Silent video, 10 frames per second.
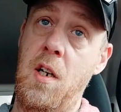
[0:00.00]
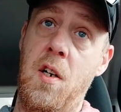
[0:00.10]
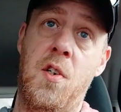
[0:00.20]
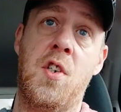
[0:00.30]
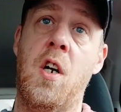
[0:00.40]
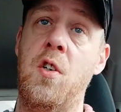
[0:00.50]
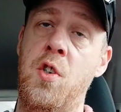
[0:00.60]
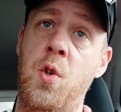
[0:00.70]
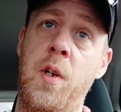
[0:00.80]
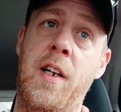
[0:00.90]
start
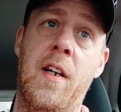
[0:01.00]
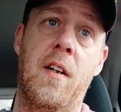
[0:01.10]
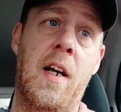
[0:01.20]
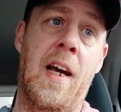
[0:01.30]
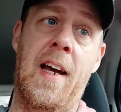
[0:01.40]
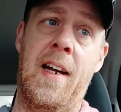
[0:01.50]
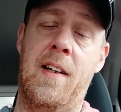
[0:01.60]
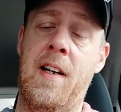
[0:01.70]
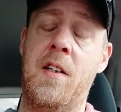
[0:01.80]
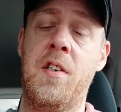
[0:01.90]
doing it, and
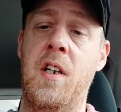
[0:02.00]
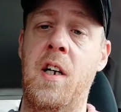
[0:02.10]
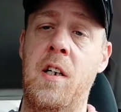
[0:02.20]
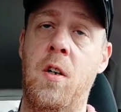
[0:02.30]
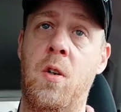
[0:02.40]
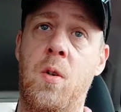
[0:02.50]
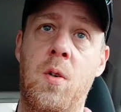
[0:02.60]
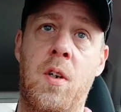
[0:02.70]
next thing I know,